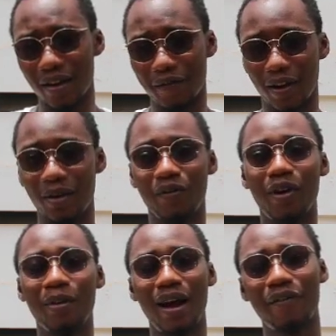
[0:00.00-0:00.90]

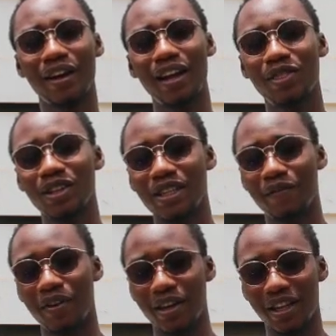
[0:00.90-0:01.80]

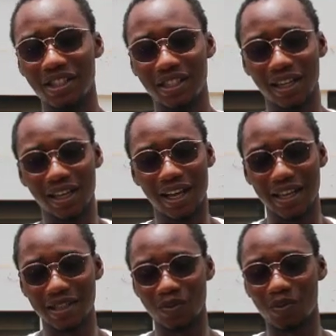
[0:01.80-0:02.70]
and Foundation
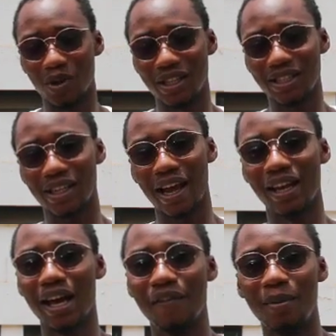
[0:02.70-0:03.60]
class, what I
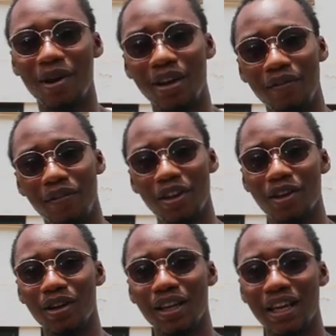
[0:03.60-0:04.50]
love about the
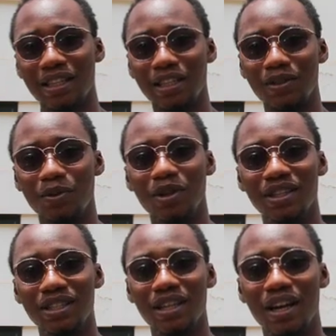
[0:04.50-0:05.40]
video classes
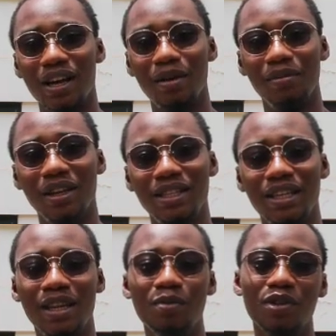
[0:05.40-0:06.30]
was it
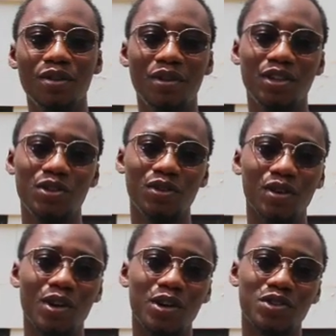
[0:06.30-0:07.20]
enabled me
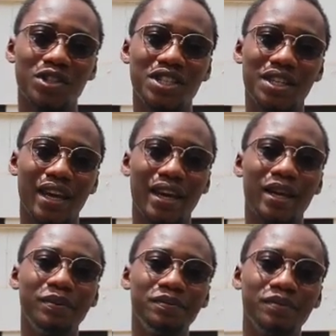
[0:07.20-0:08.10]
to also
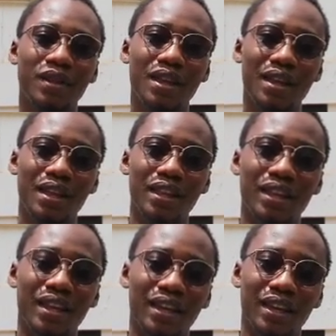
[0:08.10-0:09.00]
share
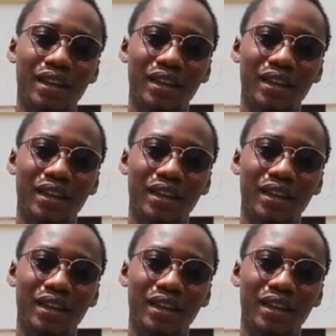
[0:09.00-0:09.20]
the